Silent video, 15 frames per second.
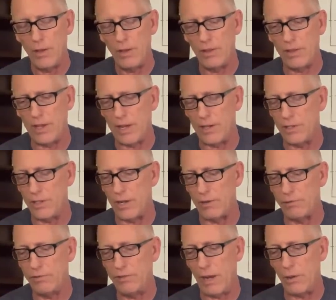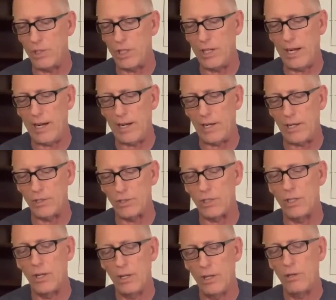that uh, Fauci has
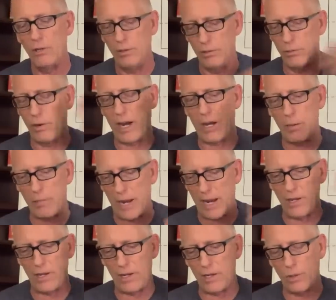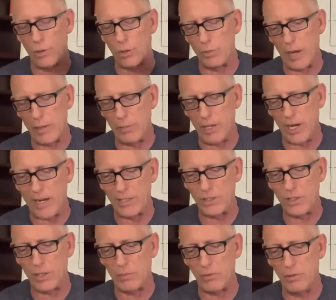recommended or been behind
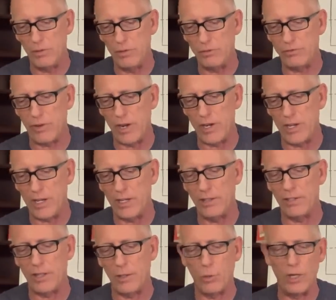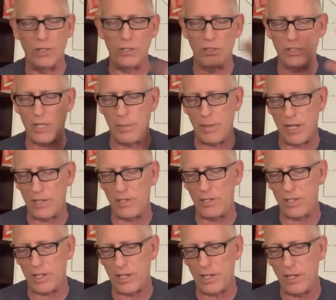some funding that went to some
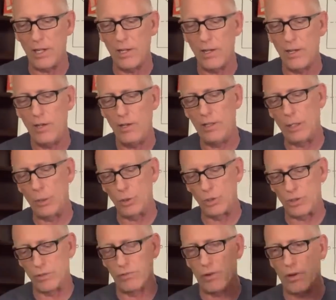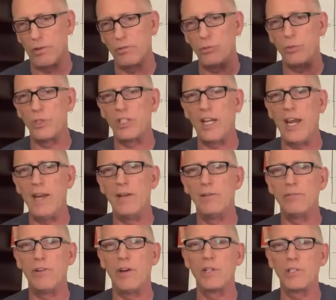entity that was involved with gain
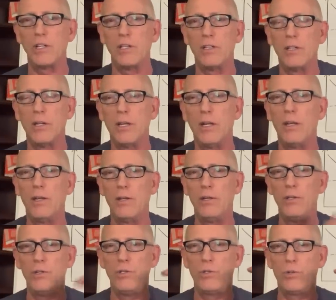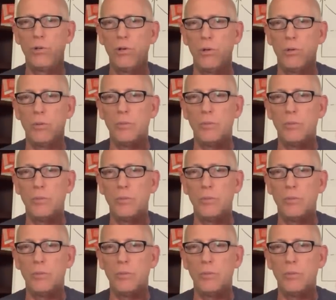of function. True.